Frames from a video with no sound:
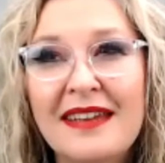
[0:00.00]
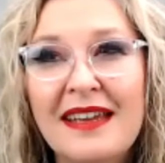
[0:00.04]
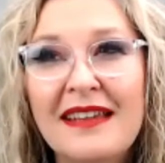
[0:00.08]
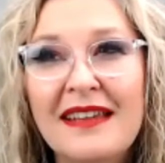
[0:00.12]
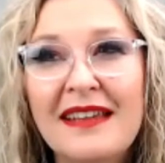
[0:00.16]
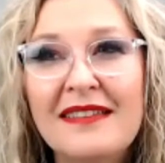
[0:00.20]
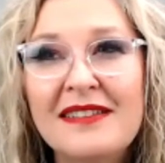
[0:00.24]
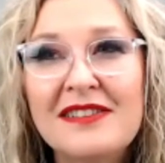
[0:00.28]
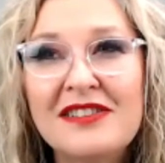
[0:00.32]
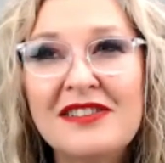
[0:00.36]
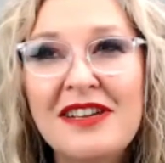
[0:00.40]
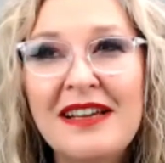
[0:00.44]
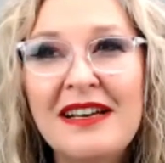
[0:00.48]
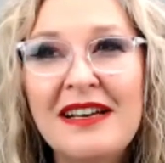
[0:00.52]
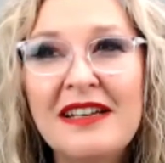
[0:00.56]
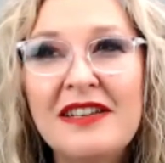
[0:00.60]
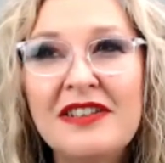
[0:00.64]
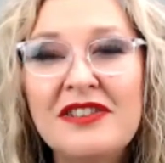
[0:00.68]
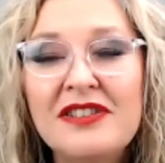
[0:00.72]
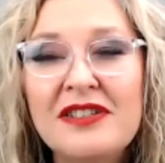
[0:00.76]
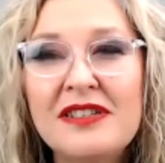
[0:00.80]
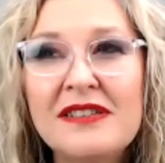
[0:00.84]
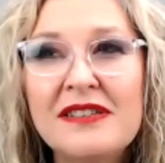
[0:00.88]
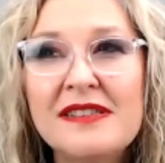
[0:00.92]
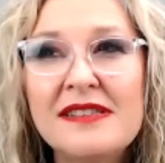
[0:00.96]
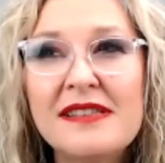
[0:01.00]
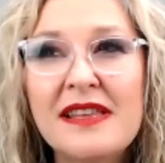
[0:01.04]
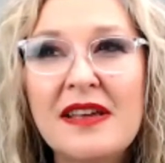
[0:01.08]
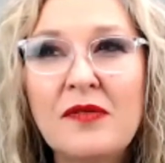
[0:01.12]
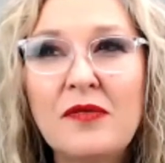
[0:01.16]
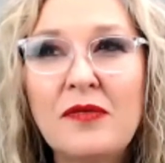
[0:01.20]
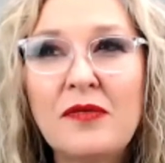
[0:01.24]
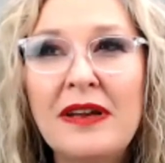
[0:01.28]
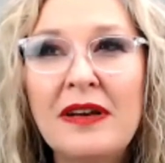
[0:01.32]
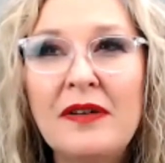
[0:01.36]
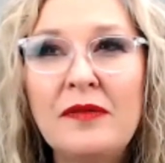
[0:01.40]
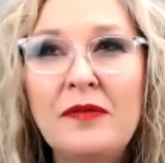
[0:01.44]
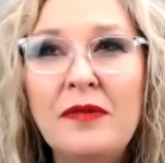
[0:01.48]
the challenge is that
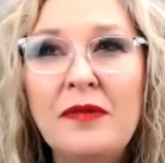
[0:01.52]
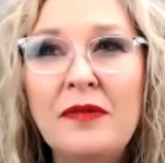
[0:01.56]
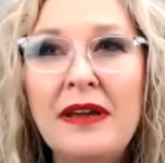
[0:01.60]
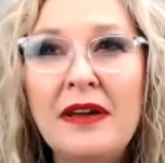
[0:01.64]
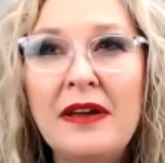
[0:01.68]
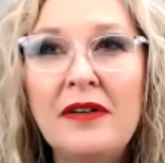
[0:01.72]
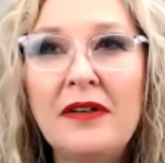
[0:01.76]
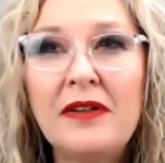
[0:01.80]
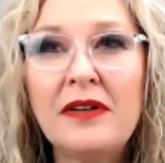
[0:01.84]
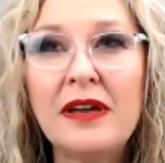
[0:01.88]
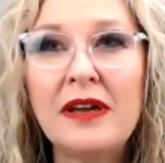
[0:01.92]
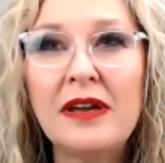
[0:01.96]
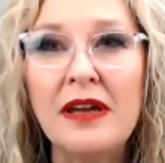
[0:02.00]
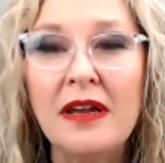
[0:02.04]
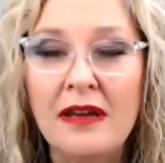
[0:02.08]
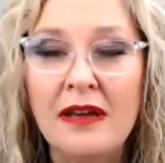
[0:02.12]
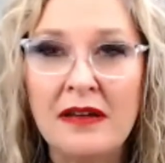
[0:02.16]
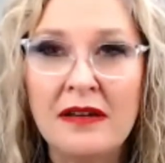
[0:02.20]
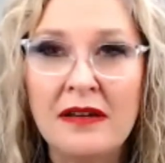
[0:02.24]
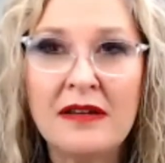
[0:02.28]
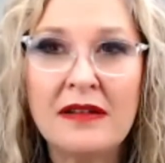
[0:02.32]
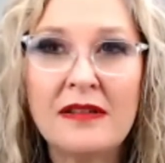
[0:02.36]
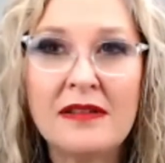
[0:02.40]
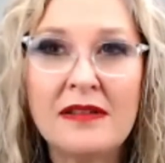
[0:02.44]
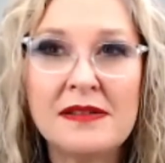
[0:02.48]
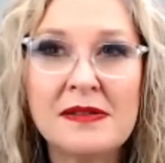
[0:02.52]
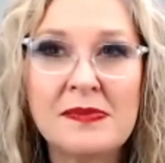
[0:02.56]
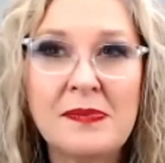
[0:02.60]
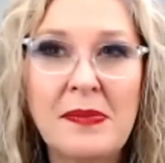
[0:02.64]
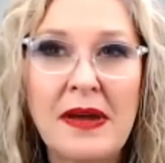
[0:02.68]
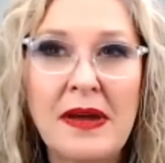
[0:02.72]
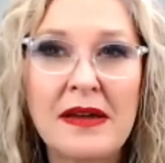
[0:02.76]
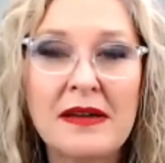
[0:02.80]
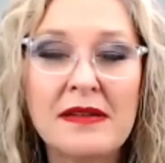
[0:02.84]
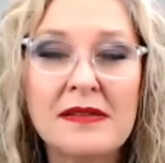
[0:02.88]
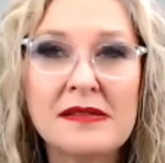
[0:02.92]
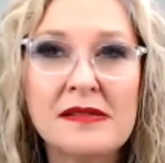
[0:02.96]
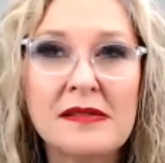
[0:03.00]
when we're in the
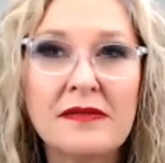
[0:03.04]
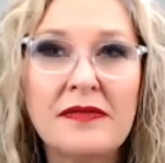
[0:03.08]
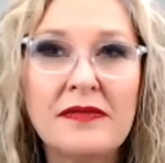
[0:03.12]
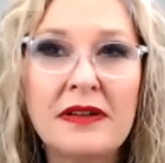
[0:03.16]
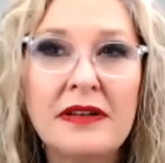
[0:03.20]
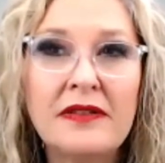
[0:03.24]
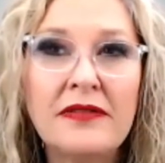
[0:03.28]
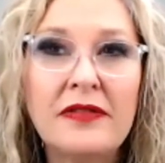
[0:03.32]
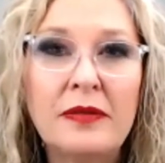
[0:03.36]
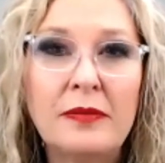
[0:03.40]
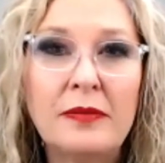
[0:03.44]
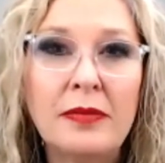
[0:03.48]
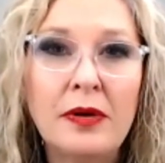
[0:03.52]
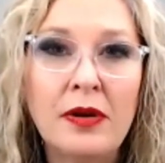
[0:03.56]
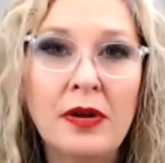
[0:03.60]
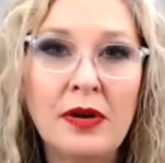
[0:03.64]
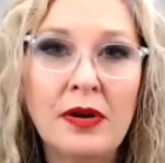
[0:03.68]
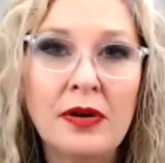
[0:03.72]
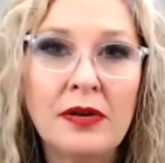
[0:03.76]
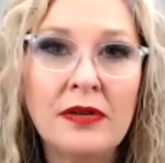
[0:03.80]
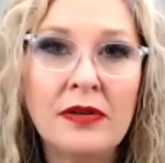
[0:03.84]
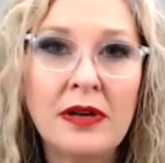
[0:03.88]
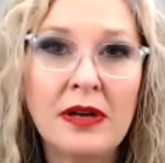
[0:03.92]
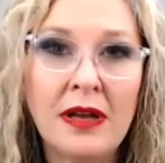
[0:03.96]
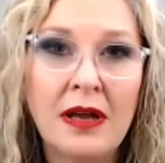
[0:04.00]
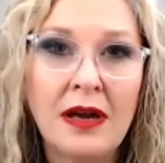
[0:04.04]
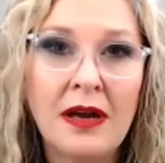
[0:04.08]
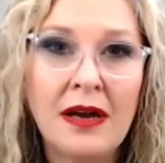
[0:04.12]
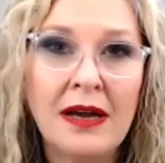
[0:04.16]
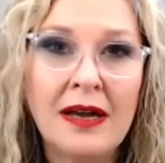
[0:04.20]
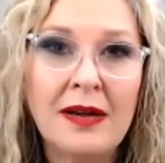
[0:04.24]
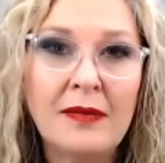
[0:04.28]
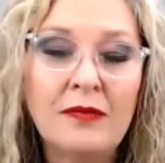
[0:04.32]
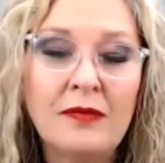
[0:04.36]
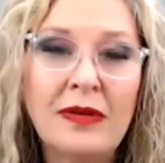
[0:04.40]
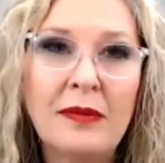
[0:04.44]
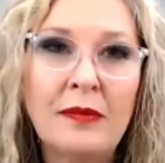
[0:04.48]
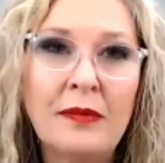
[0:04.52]
space of living below the
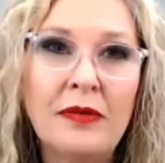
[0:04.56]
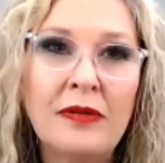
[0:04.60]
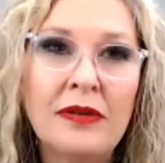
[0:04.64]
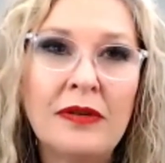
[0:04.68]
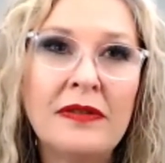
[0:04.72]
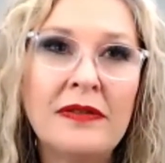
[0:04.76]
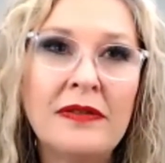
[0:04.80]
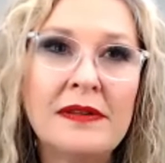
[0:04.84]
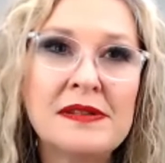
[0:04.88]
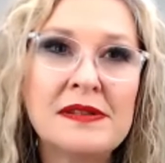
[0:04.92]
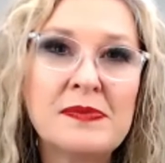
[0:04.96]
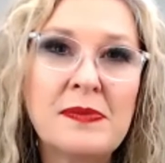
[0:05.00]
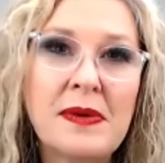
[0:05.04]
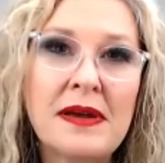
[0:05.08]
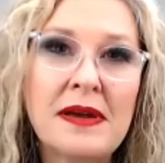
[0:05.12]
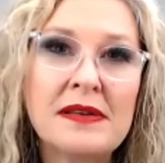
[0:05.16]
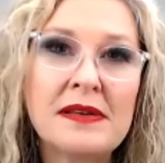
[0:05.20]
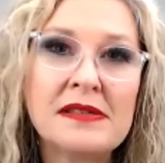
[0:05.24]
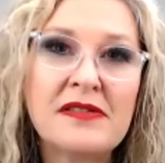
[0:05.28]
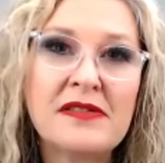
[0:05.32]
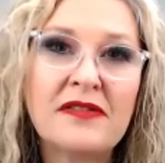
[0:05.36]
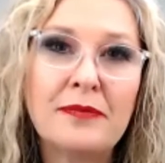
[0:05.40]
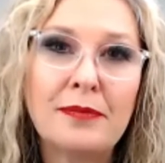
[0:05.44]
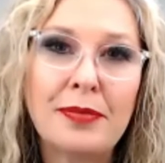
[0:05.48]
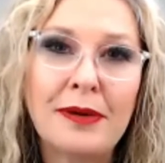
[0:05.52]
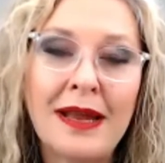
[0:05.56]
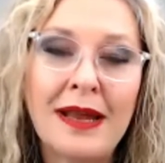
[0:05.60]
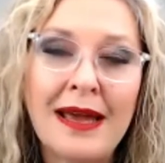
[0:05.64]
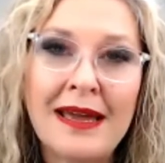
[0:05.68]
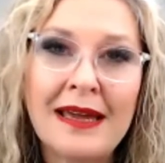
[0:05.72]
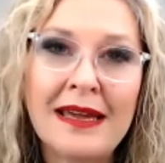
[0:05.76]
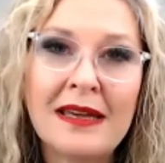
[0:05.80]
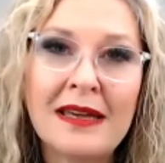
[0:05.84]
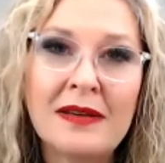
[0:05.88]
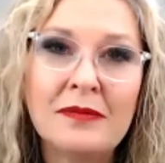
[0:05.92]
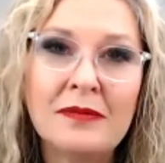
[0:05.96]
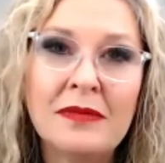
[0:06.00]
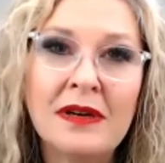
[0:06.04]
line, when we're in the space of
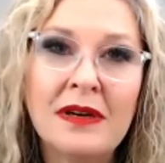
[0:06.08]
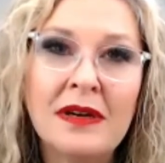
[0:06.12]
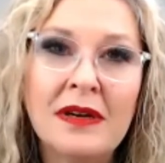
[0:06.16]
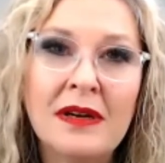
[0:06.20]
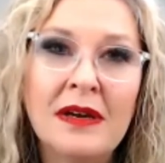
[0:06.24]
blame,